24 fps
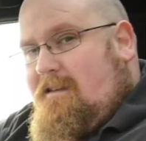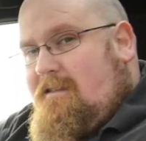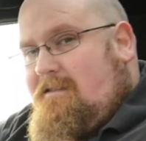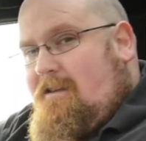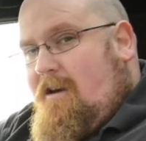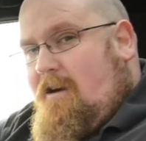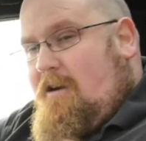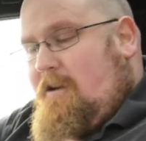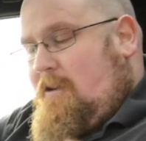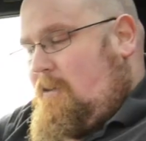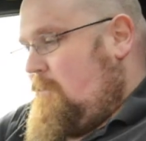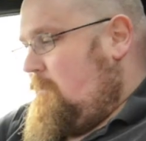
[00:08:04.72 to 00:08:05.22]

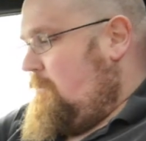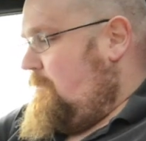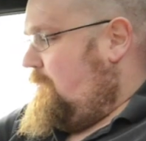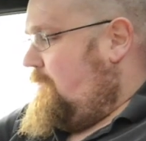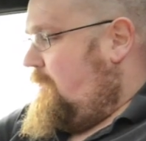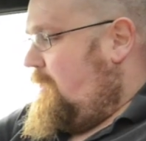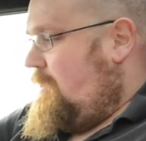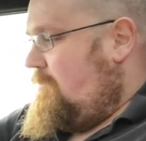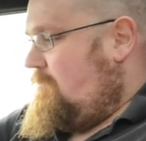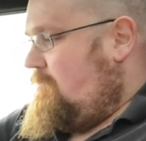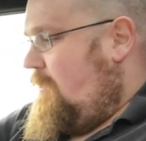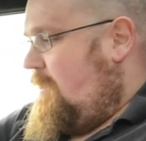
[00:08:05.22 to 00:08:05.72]
dial
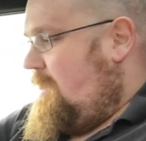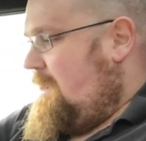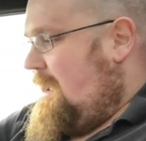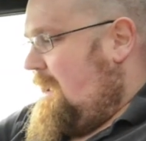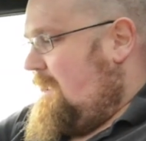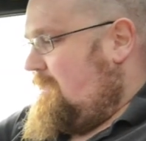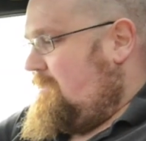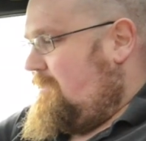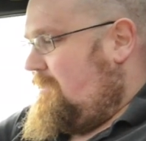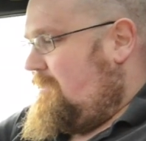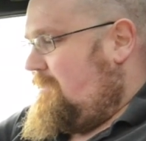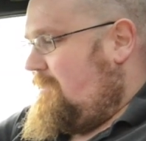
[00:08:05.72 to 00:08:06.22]
to the right
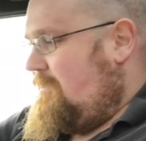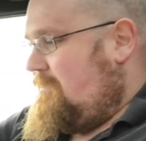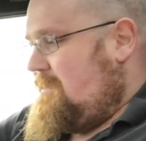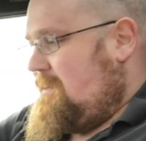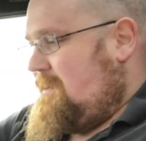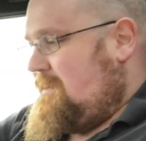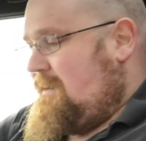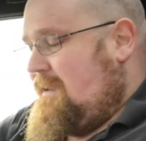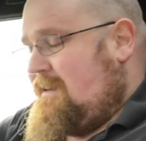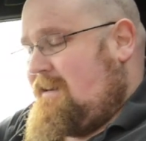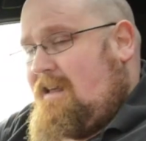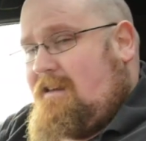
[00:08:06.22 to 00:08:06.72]
hand
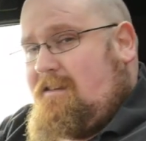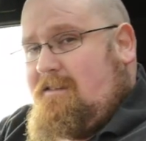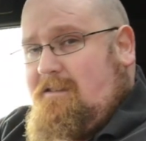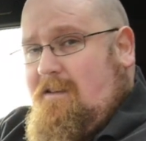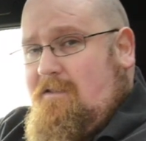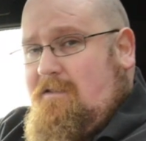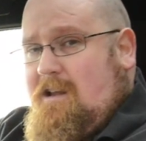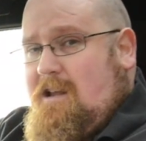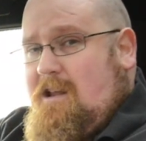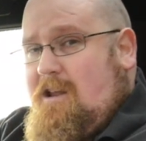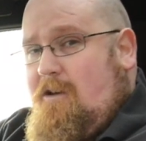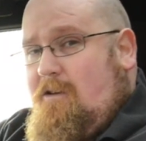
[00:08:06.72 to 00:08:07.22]
side, and that's
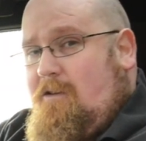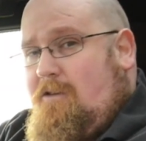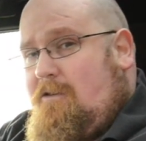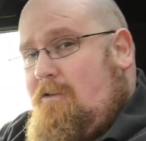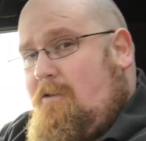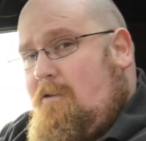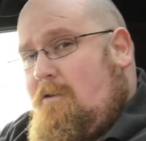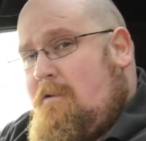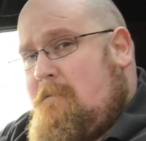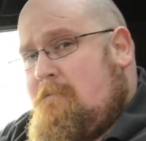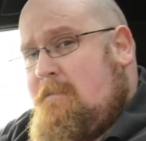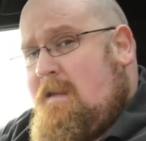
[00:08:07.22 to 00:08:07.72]
something you
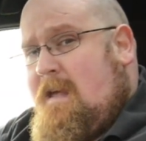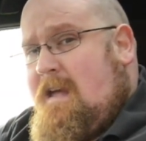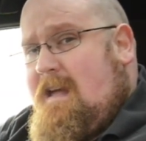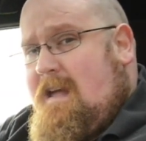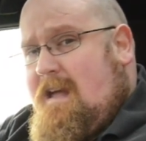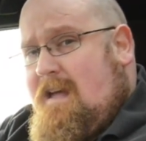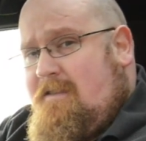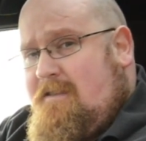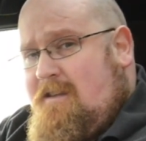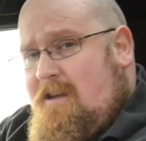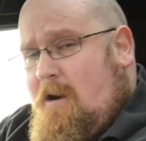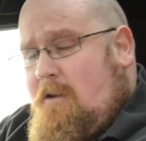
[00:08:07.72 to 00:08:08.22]
saw
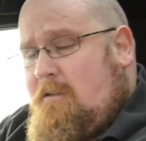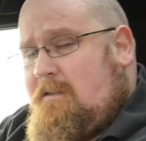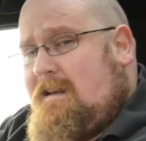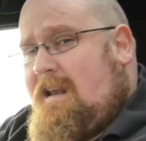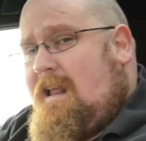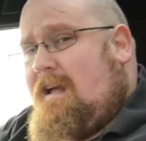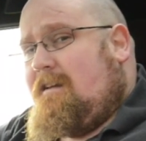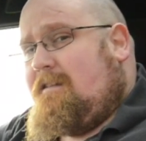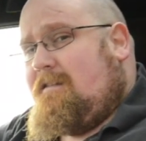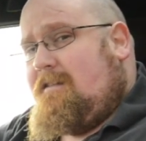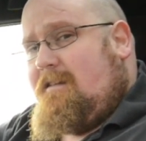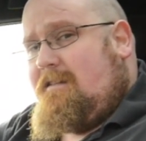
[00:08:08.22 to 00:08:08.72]
in the old
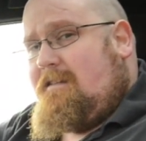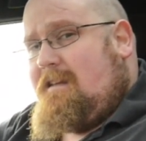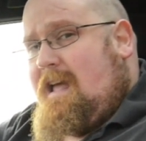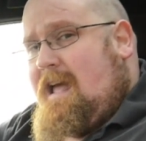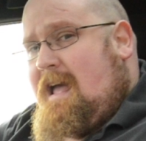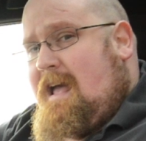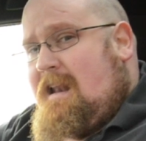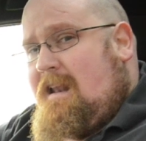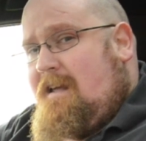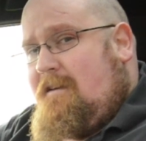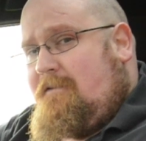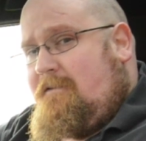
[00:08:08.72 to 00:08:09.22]
Lexus
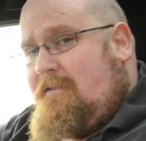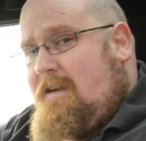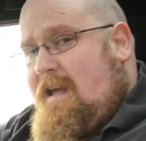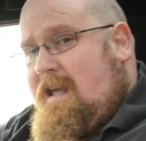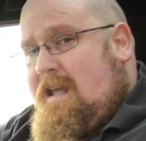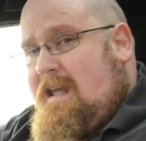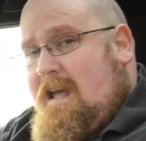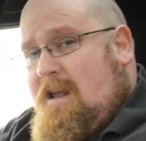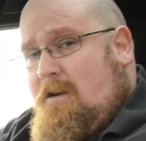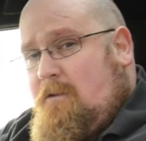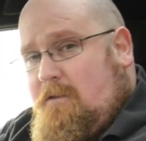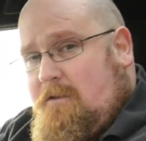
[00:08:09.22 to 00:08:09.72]

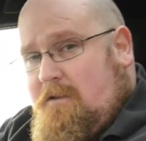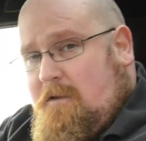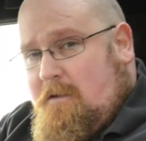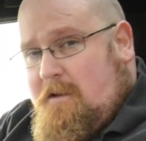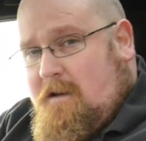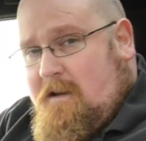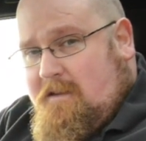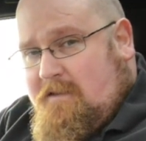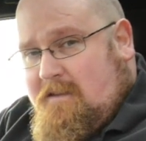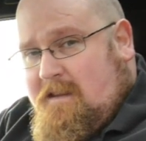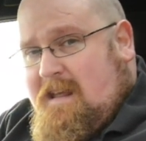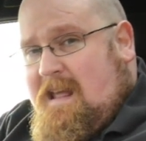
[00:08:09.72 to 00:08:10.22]
LFA and also
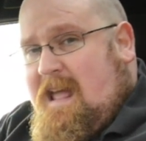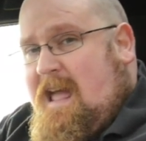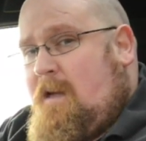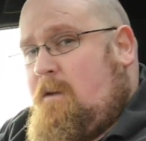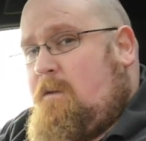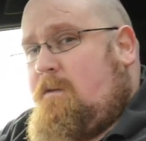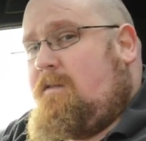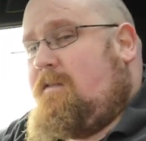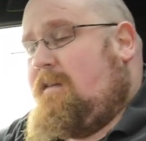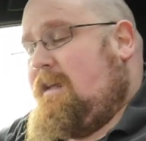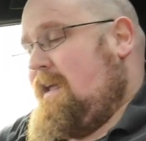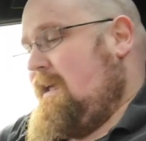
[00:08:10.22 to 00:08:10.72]
in like the
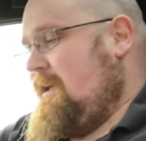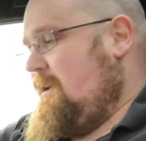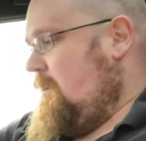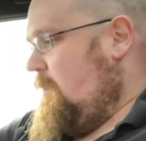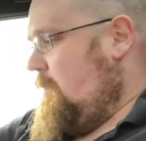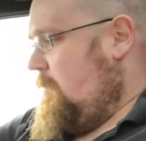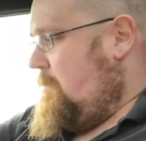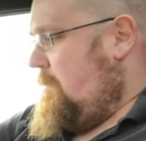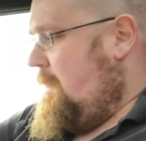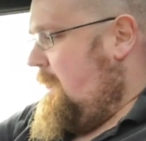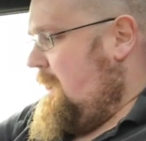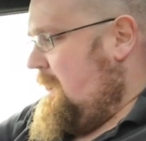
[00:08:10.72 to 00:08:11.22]
LC
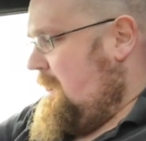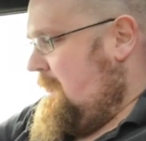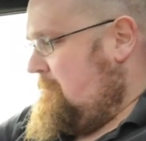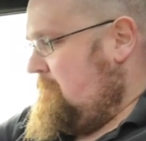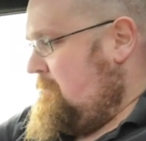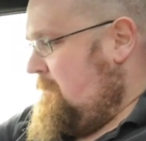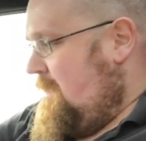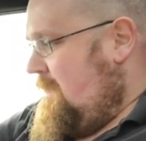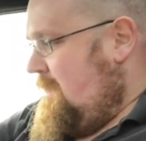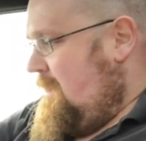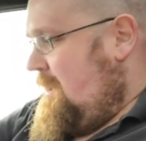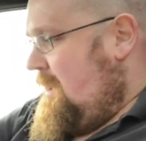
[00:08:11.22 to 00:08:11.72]
Coupe.
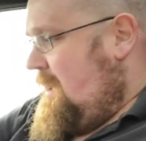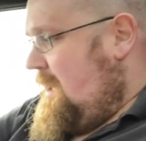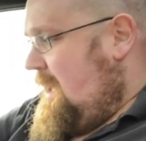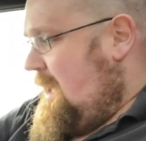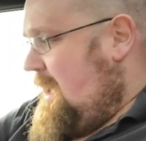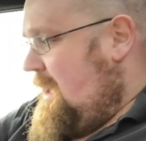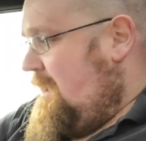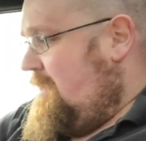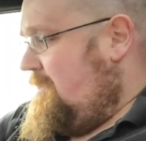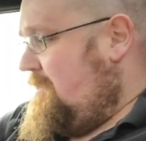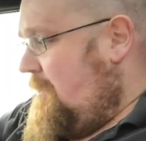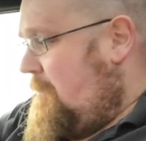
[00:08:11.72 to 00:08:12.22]

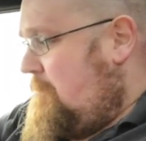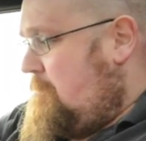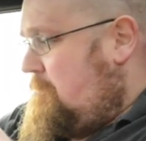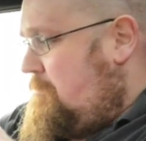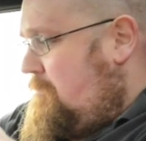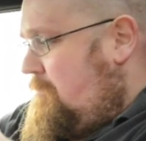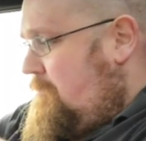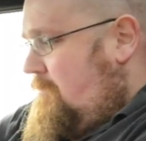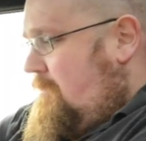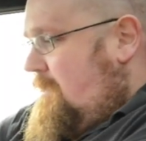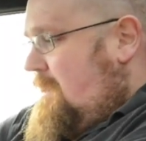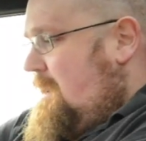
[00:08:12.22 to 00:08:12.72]
It is a
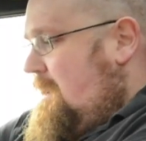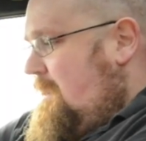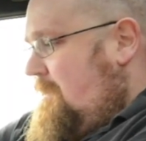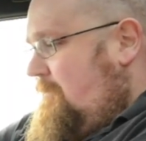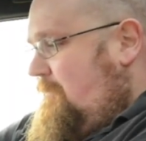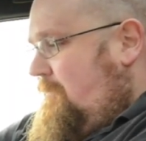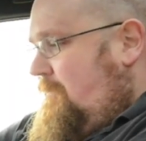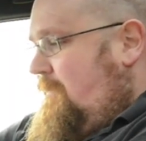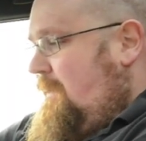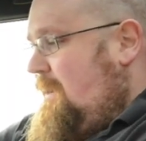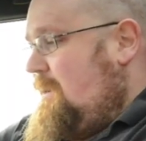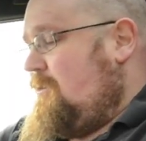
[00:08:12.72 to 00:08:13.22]

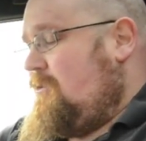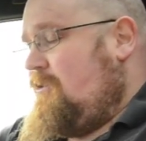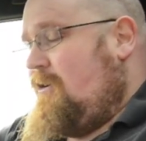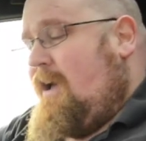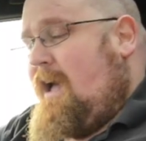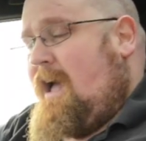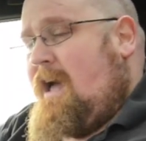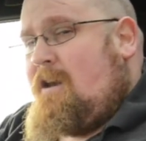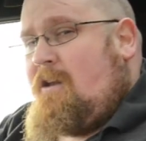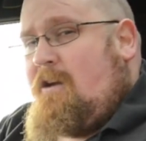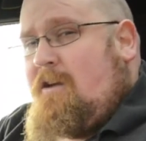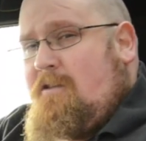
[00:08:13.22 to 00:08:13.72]
brilliant feature,
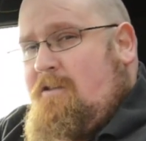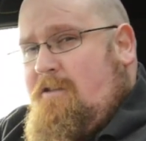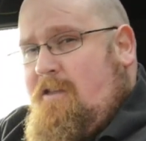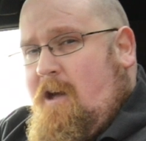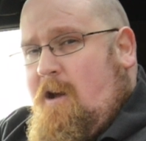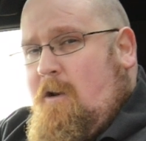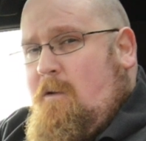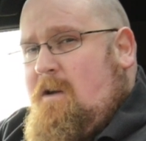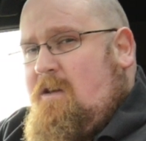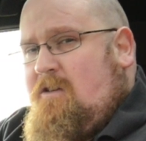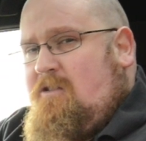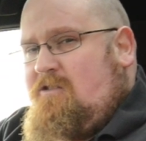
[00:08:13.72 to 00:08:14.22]
and
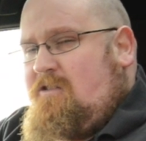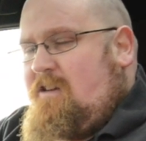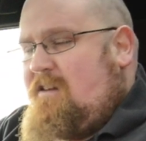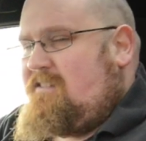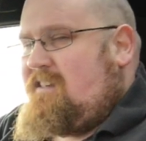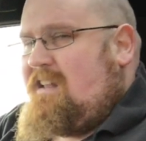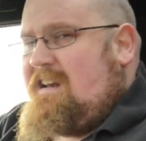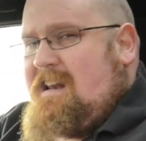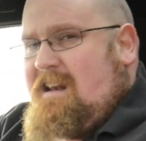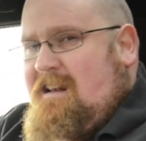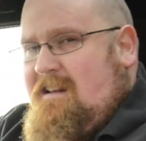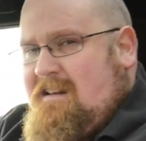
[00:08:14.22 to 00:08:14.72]
although it's
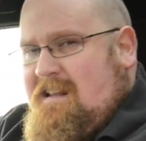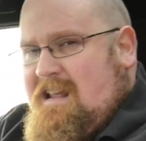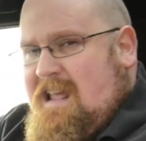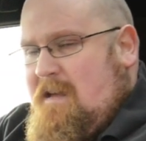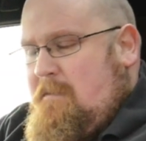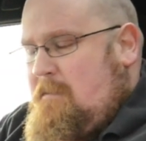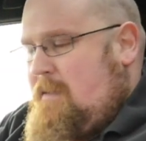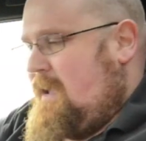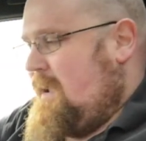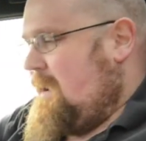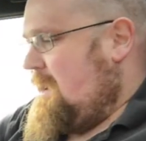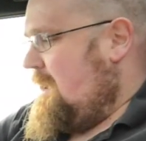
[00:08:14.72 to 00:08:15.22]
just a little
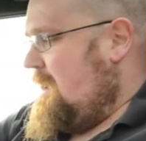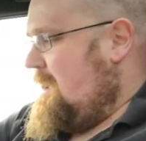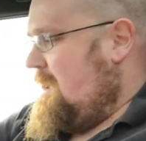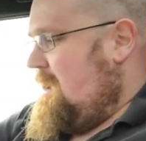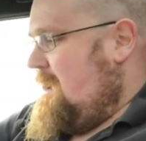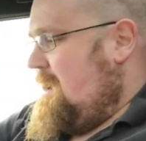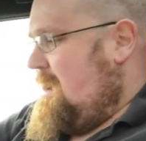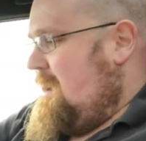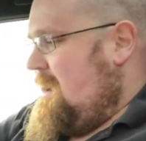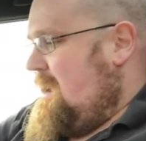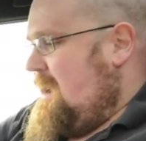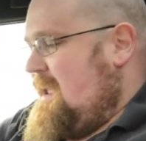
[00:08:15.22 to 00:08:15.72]
gimmick,
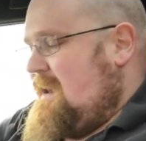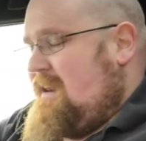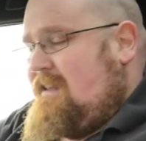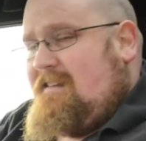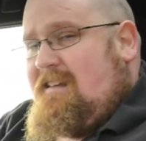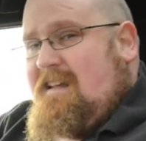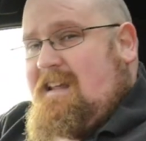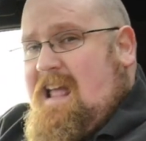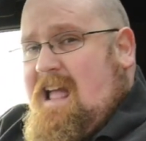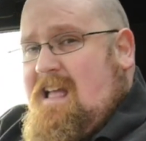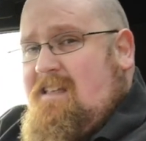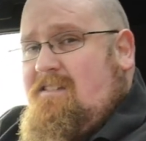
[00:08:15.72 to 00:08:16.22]
it
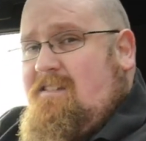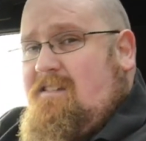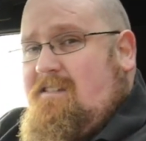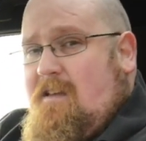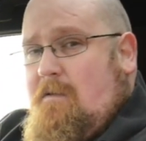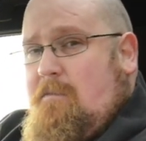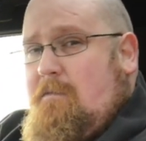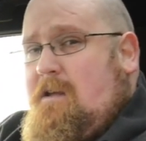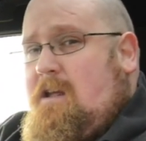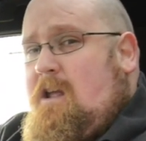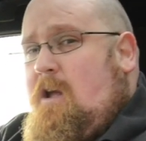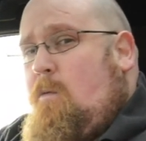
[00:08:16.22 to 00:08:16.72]
is again
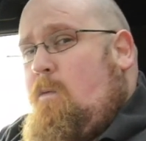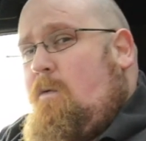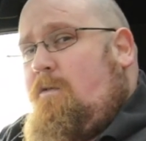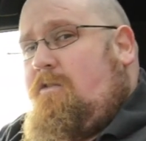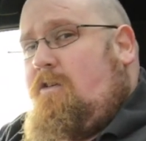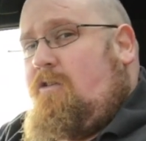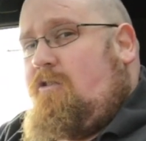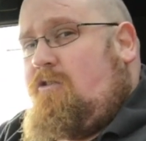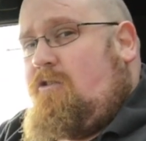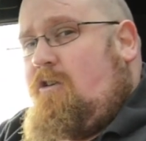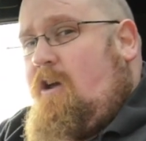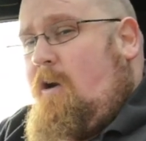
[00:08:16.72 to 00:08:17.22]
something you
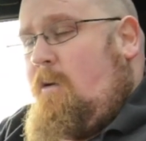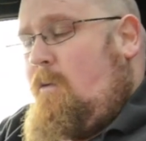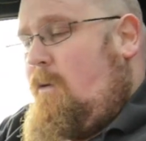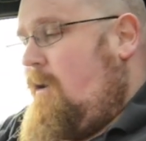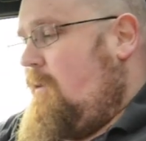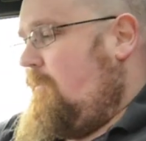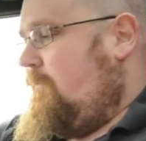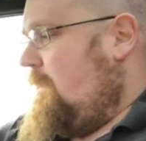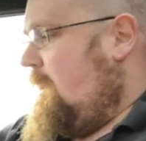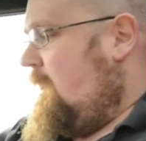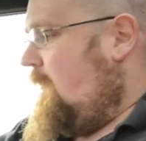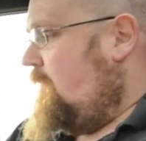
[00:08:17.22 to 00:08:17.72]
want to show
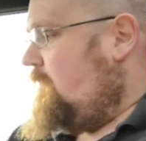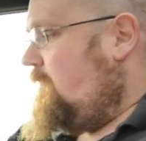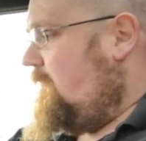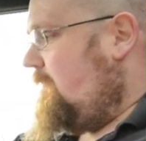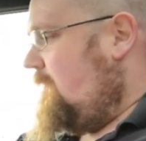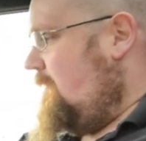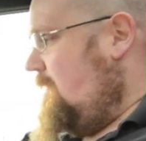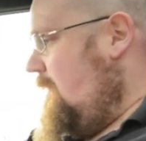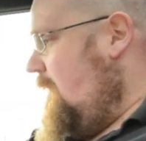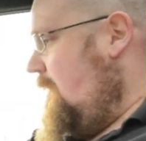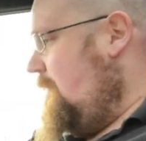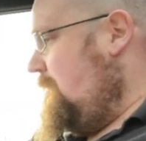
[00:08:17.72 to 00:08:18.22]
off, and I
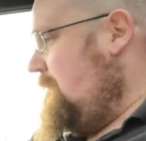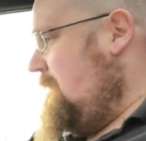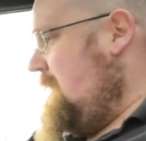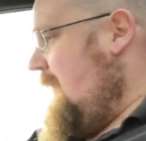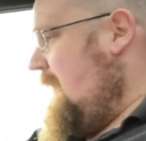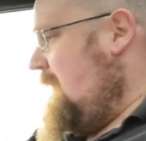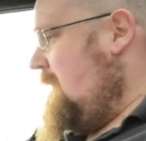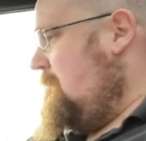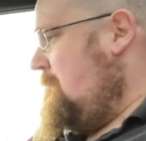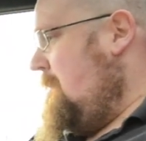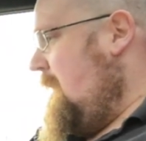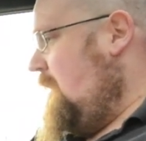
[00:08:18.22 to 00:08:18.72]
just love the
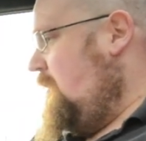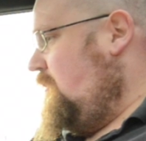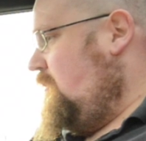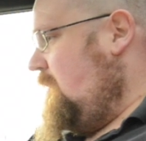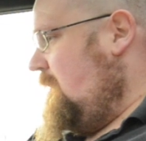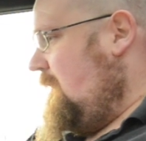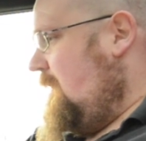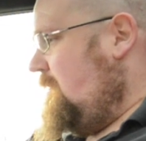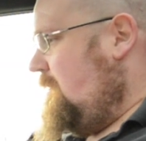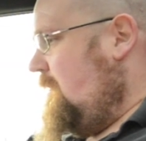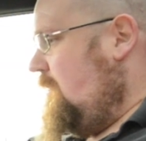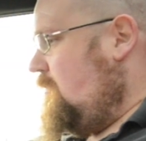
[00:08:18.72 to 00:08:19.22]

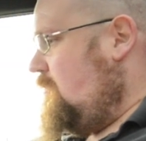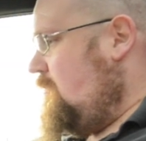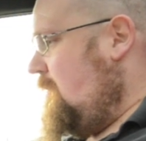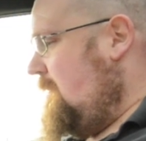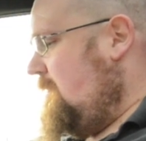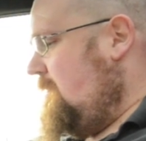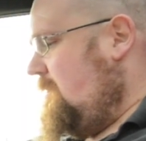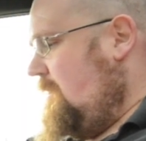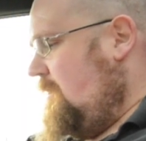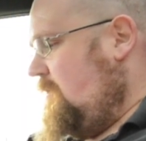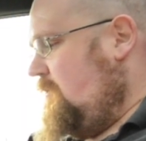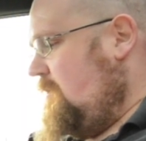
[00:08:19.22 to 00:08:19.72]
animation as it
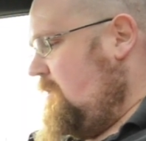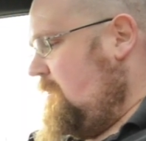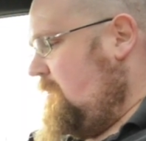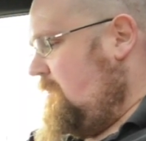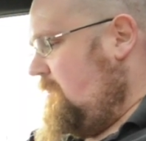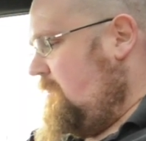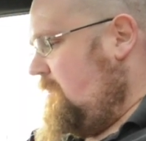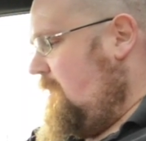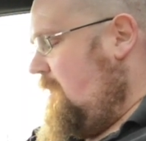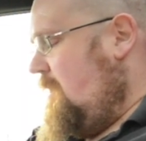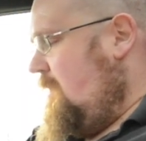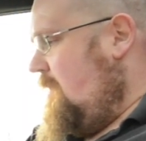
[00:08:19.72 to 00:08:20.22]
transitions